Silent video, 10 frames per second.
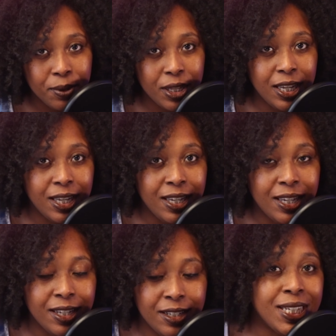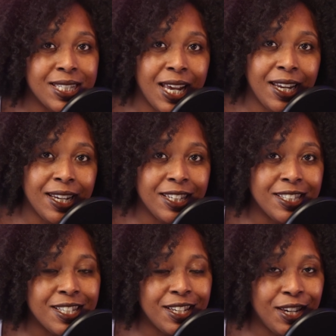template, you can take it
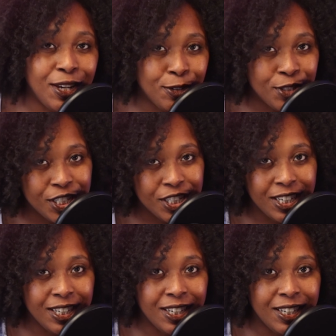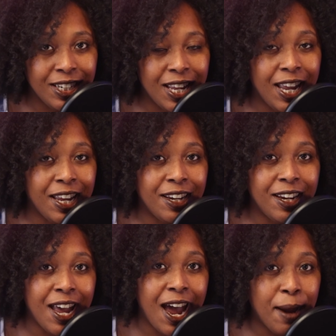into Notion.
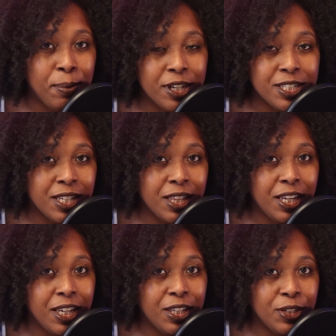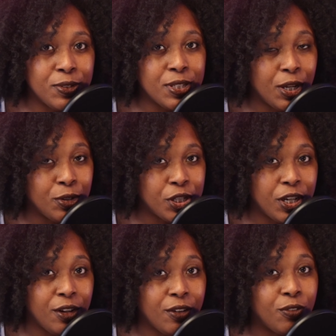And I personally use
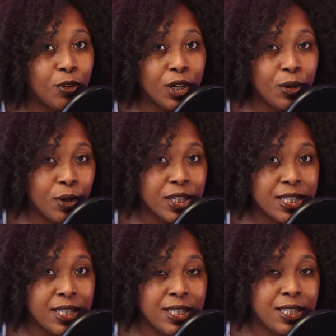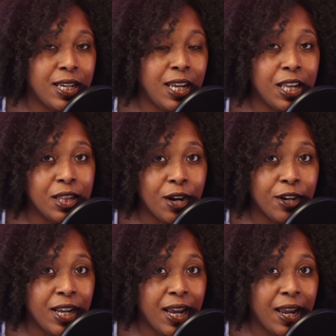Notion for courses and
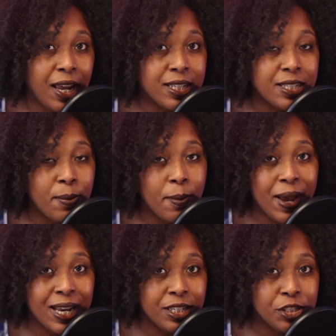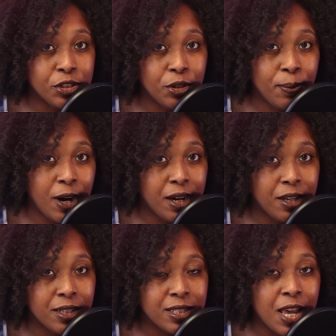e-learning and some of my digital
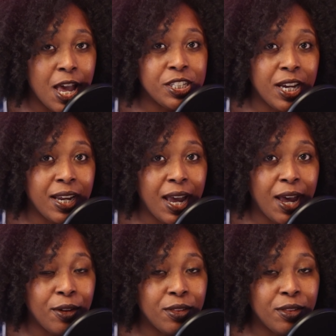products. You can check